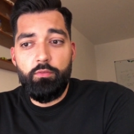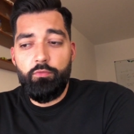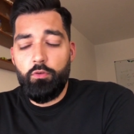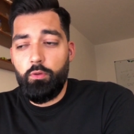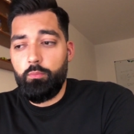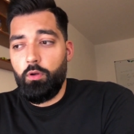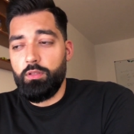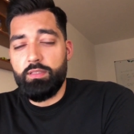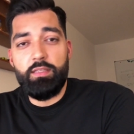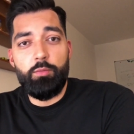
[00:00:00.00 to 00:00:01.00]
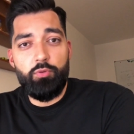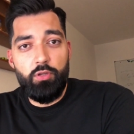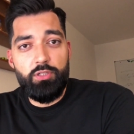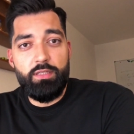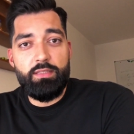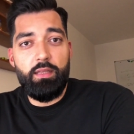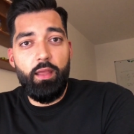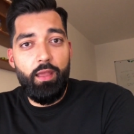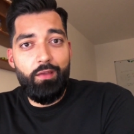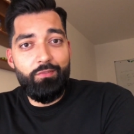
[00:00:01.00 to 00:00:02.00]
from all the side projects that I
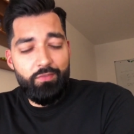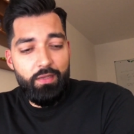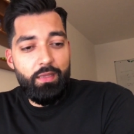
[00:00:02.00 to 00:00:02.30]
have